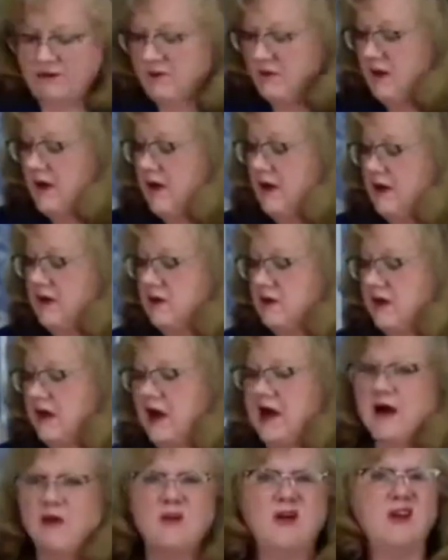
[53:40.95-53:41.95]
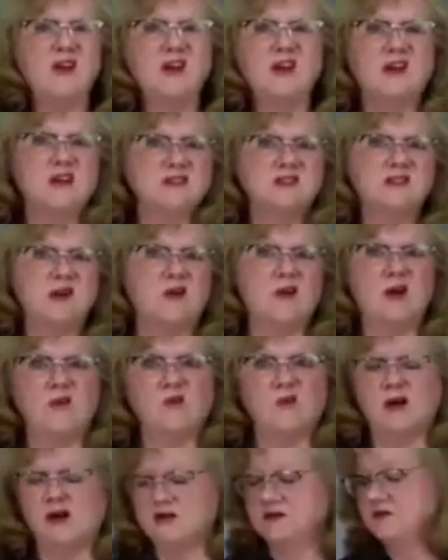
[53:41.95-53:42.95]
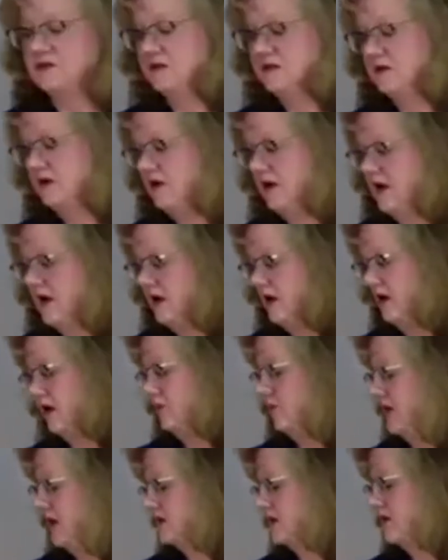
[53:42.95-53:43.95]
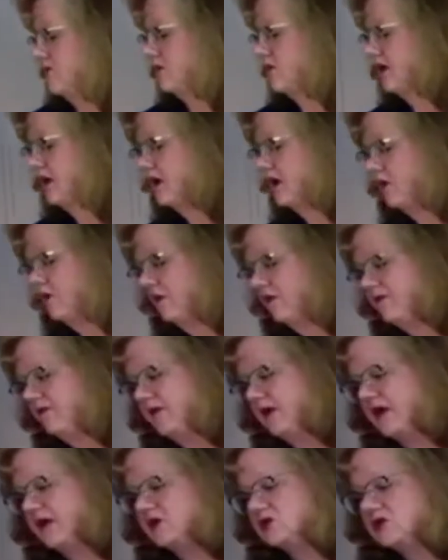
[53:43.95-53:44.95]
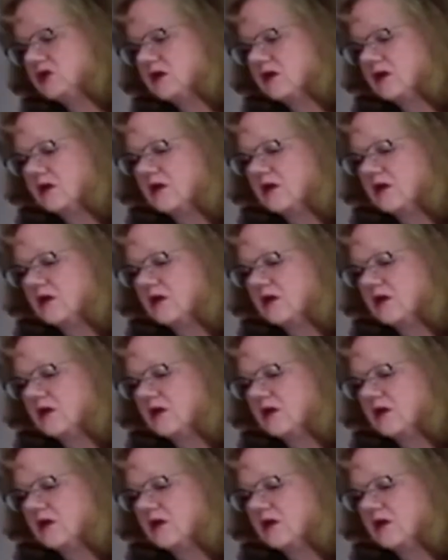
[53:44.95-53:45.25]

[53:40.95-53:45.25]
Okay, and I'm only going to sew on one because I've already got one finished.